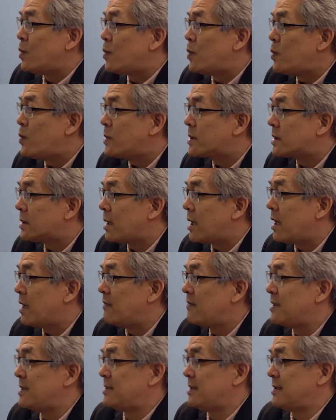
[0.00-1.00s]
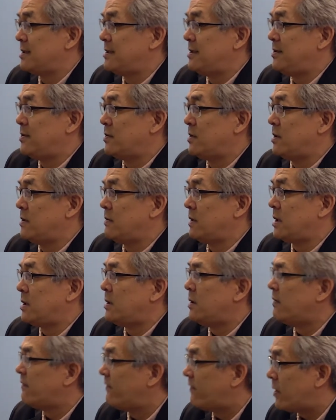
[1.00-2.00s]
whose life is it you're living?
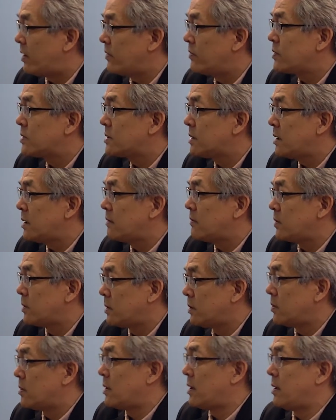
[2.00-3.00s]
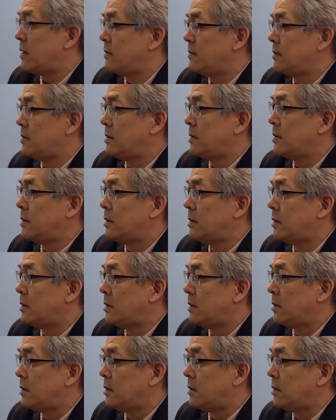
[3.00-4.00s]
Your father's life or your life?
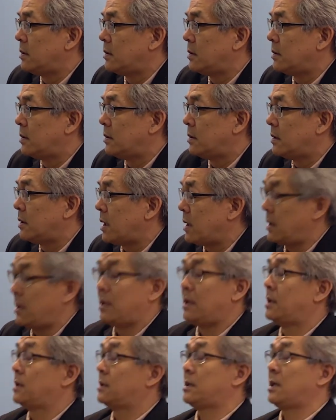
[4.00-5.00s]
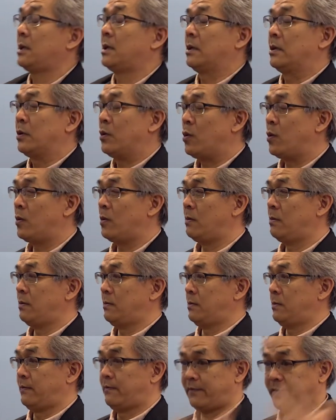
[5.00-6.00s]
and it's like a
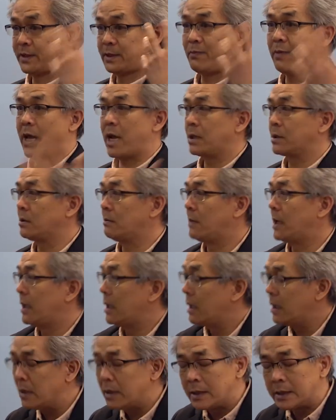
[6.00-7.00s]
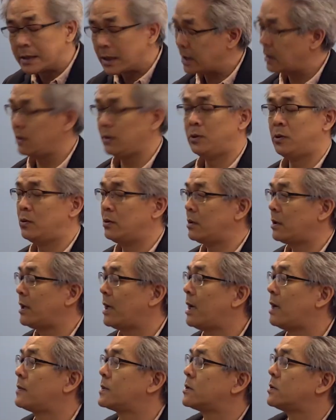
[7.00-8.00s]
cold splash really? on my head. It's like you are
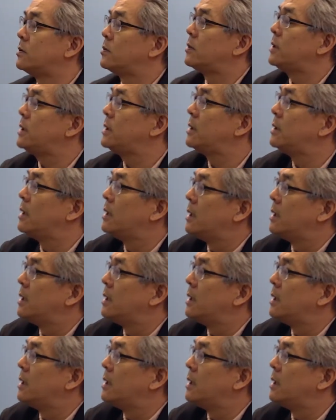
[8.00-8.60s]
absolutely right.